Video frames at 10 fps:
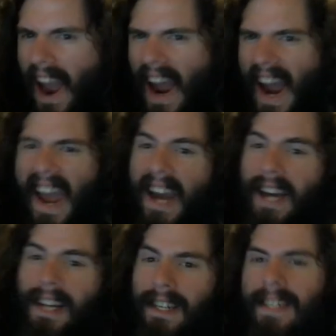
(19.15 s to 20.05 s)
I
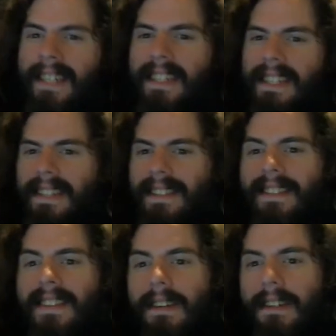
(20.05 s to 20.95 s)
had a
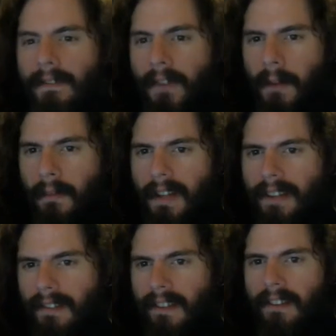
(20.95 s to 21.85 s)
series of
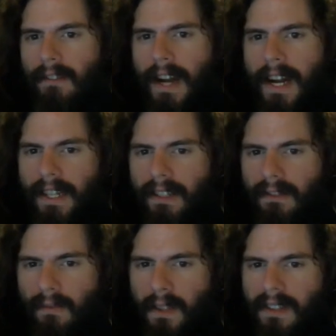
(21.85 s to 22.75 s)
unpleasant
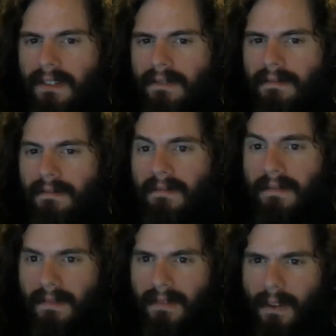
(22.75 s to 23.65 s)
interactions with
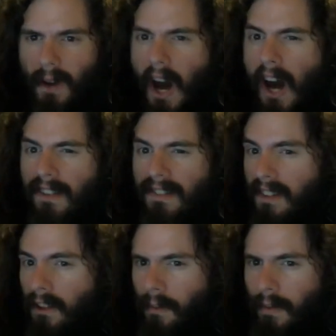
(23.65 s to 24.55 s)
a
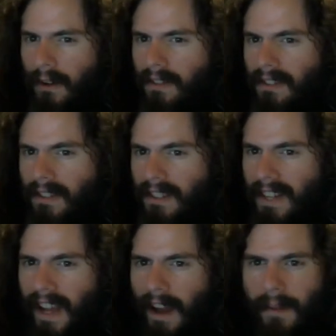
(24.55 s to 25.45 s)
single person
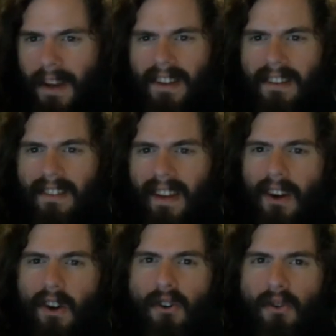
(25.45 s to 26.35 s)
today. I'm not going to say
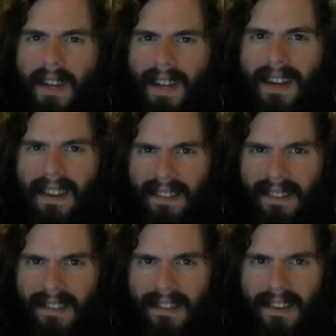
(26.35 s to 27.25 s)
who he
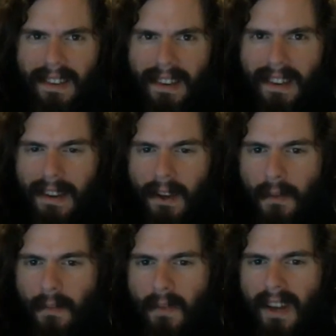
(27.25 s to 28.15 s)
is,
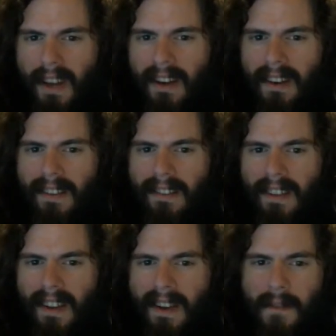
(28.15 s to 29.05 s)
because
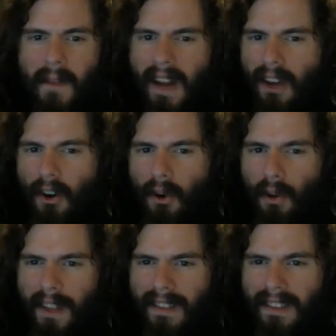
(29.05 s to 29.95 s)
my
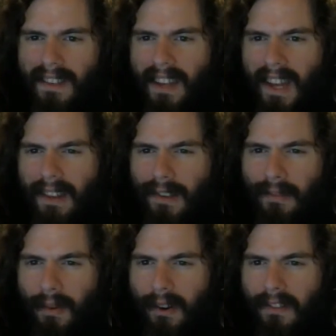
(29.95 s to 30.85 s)
goal isn't to get this
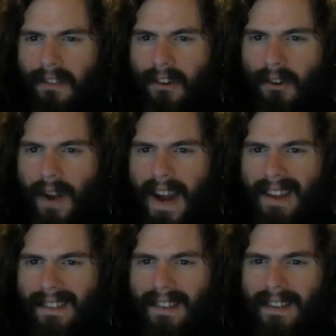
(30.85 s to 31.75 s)
person
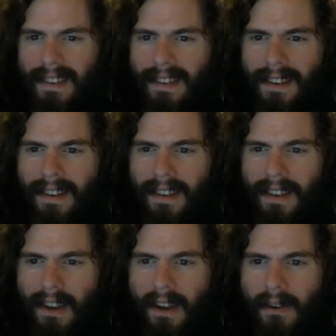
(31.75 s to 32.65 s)
harassed,
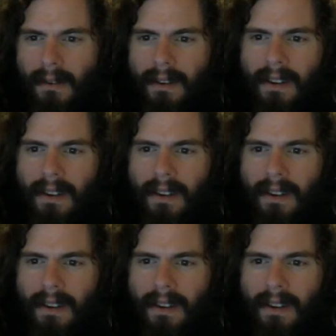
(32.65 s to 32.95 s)
you know?